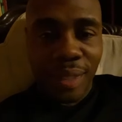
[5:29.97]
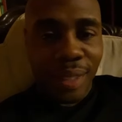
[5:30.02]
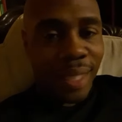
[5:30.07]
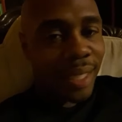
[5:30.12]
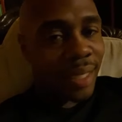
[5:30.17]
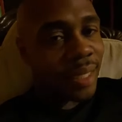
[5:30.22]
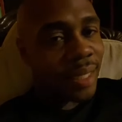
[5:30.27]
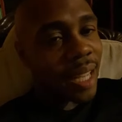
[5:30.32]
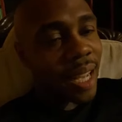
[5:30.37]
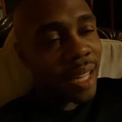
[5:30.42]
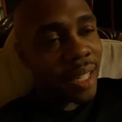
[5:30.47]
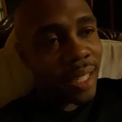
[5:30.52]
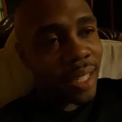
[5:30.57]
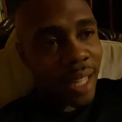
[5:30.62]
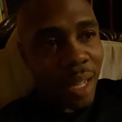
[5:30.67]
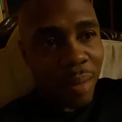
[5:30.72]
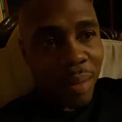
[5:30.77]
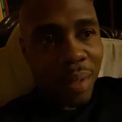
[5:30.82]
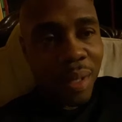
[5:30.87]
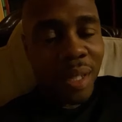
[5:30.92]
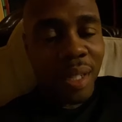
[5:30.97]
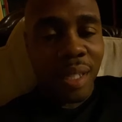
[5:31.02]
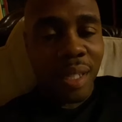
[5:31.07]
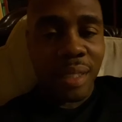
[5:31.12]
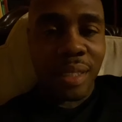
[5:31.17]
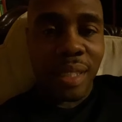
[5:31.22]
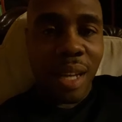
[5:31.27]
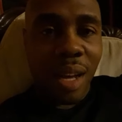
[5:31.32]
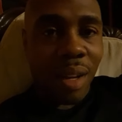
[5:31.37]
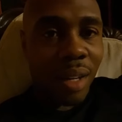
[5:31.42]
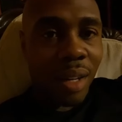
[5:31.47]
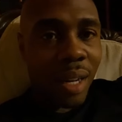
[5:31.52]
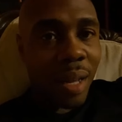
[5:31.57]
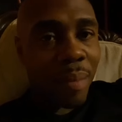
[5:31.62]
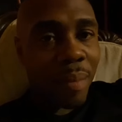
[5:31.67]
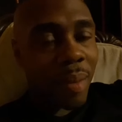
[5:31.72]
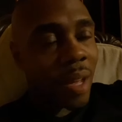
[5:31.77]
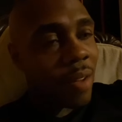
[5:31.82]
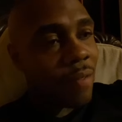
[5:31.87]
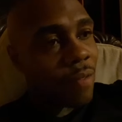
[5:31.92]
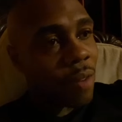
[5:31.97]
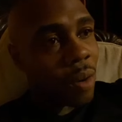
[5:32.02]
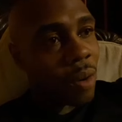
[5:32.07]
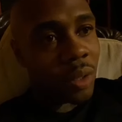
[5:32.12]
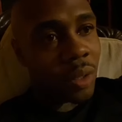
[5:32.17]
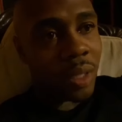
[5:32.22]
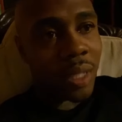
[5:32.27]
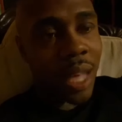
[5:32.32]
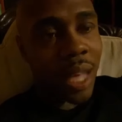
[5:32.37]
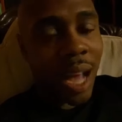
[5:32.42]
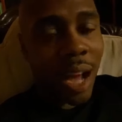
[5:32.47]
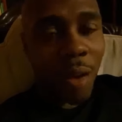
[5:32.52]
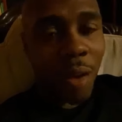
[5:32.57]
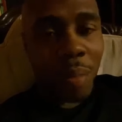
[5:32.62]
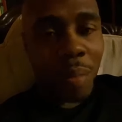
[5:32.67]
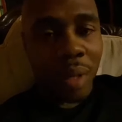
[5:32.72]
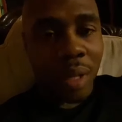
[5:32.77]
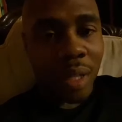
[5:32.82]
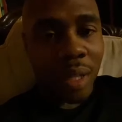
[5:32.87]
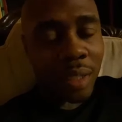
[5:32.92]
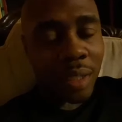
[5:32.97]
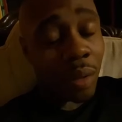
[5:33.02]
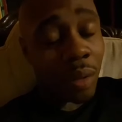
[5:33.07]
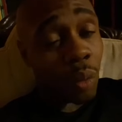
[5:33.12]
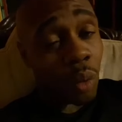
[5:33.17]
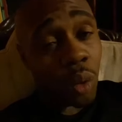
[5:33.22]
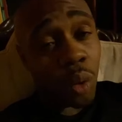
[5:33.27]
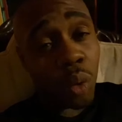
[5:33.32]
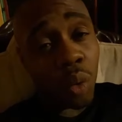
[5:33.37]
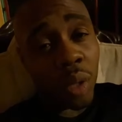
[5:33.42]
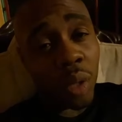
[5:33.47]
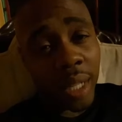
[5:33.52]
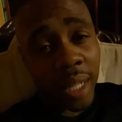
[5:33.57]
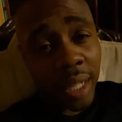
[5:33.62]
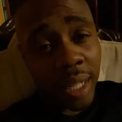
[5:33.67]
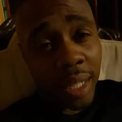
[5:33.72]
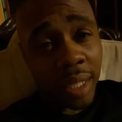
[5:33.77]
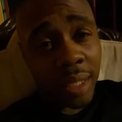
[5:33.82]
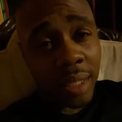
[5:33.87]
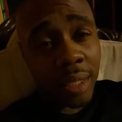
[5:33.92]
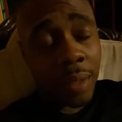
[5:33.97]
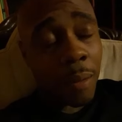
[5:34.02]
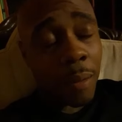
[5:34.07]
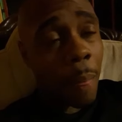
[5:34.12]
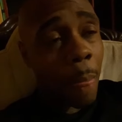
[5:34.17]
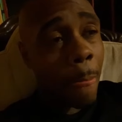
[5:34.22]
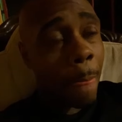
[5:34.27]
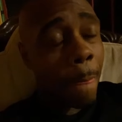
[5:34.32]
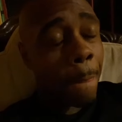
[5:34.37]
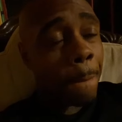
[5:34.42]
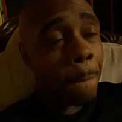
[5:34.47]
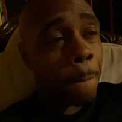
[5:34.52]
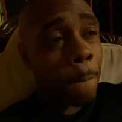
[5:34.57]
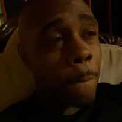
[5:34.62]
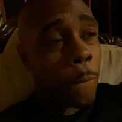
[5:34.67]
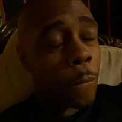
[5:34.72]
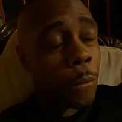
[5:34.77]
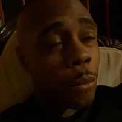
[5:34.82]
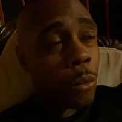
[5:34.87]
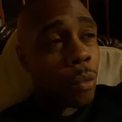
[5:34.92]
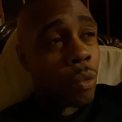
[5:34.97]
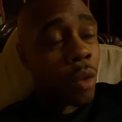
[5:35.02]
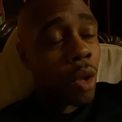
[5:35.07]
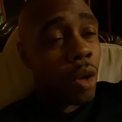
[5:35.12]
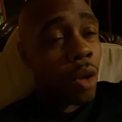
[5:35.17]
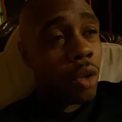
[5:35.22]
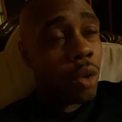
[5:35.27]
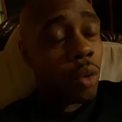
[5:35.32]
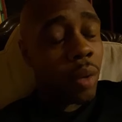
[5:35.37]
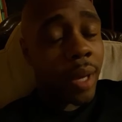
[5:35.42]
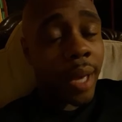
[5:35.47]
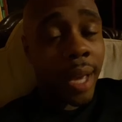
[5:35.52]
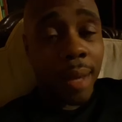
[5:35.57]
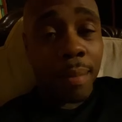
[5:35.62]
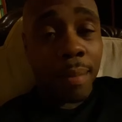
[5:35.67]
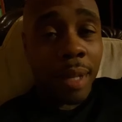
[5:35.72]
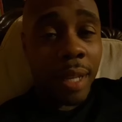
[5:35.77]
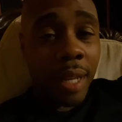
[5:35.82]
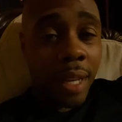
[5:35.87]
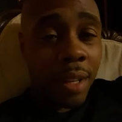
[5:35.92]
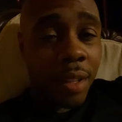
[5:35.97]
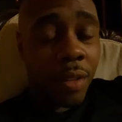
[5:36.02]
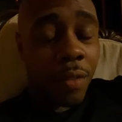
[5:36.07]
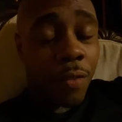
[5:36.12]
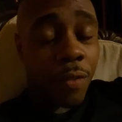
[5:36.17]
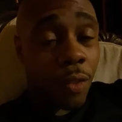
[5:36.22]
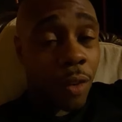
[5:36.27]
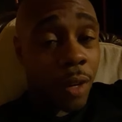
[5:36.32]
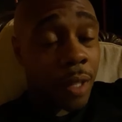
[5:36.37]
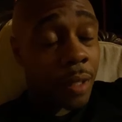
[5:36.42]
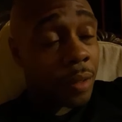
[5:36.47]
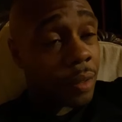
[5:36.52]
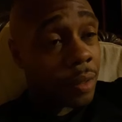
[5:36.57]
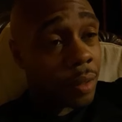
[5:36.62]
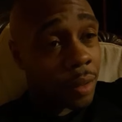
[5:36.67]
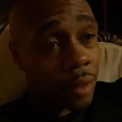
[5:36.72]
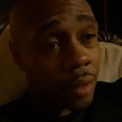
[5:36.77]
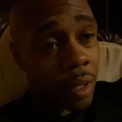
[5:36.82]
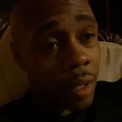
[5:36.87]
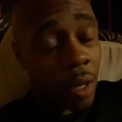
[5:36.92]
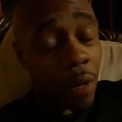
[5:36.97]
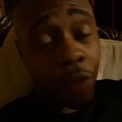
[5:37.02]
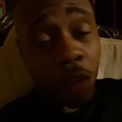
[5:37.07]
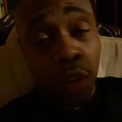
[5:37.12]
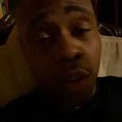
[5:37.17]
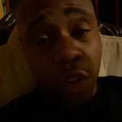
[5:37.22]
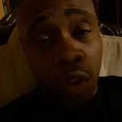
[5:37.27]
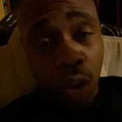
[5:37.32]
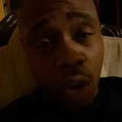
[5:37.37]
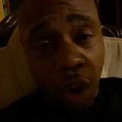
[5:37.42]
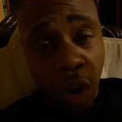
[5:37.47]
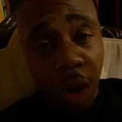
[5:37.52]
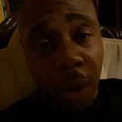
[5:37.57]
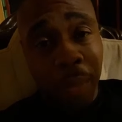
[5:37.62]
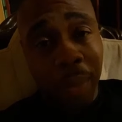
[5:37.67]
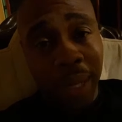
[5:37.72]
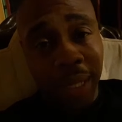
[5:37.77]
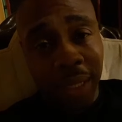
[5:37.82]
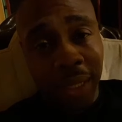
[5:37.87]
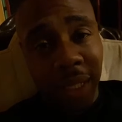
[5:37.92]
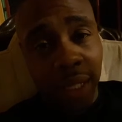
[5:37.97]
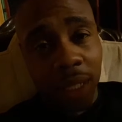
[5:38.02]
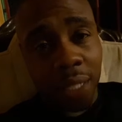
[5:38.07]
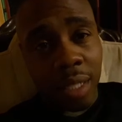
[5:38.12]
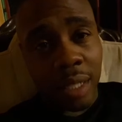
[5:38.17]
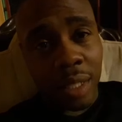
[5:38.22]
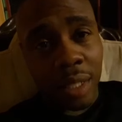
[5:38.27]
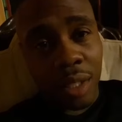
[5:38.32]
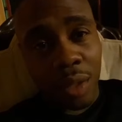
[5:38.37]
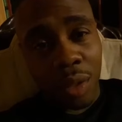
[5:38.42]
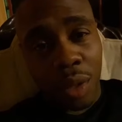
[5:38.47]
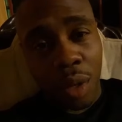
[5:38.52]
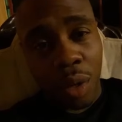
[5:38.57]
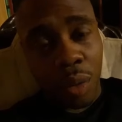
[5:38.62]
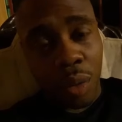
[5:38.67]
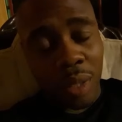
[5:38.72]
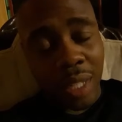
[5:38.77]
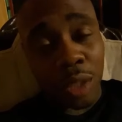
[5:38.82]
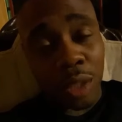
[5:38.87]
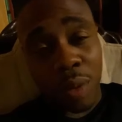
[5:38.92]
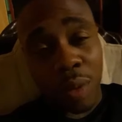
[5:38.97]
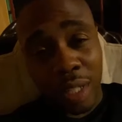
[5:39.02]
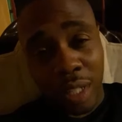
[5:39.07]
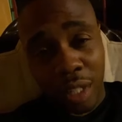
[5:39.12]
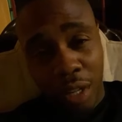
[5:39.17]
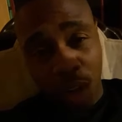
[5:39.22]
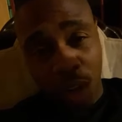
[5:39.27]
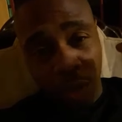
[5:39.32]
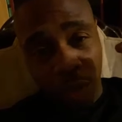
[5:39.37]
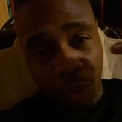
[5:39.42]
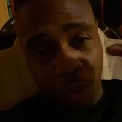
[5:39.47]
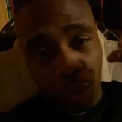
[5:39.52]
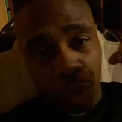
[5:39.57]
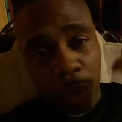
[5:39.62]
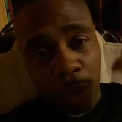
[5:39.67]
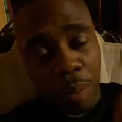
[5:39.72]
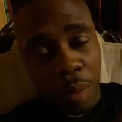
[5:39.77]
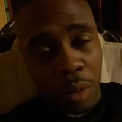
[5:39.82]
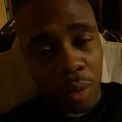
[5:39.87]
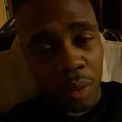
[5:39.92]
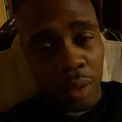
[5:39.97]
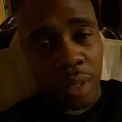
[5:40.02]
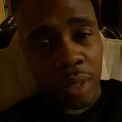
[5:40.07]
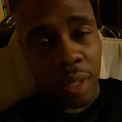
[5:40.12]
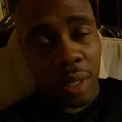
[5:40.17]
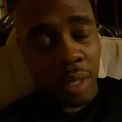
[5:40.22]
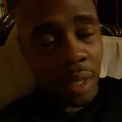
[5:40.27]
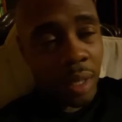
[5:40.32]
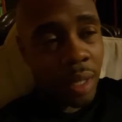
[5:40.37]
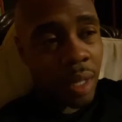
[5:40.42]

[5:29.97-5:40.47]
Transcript: inside the neighborhoods and all of that, man, folks is out because the rule is you can't leave the front of your yard, basically. You know, that's what the curfew is supposed to,